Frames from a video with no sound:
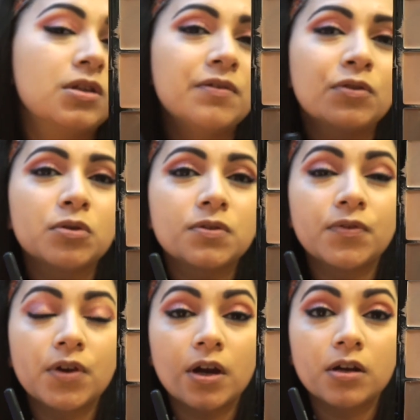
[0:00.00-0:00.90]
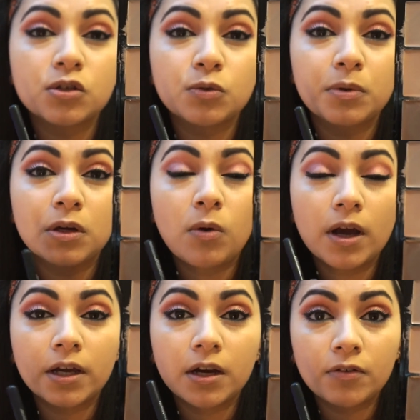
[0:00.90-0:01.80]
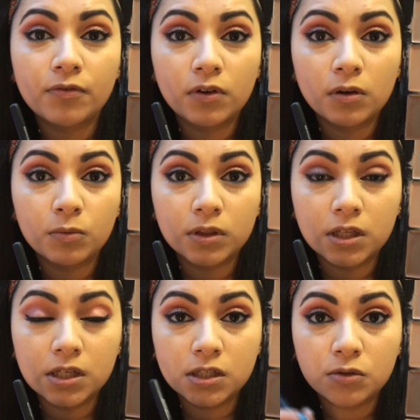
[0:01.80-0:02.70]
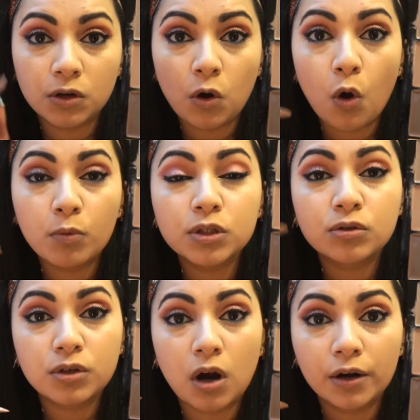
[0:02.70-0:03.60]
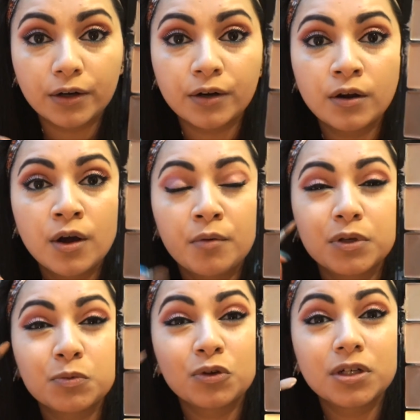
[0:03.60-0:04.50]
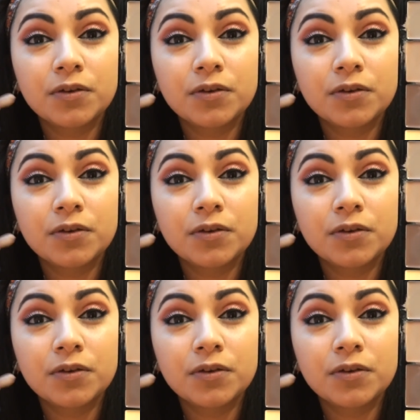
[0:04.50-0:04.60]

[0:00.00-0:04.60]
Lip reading: even though it's fair, so be quite careful with these. You can always go darker, it's more